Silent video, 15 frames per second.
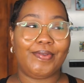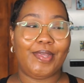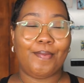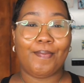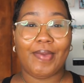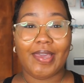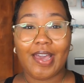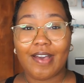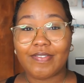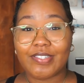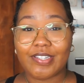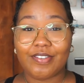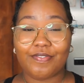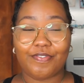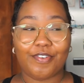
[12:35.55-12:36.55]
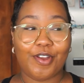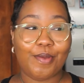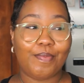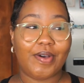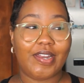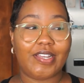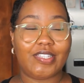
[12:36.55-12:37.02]
they may have delivery,
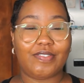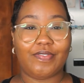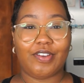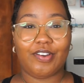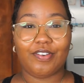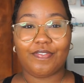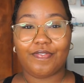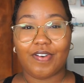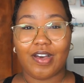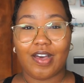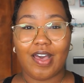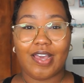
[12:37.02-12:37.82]
but it's very far.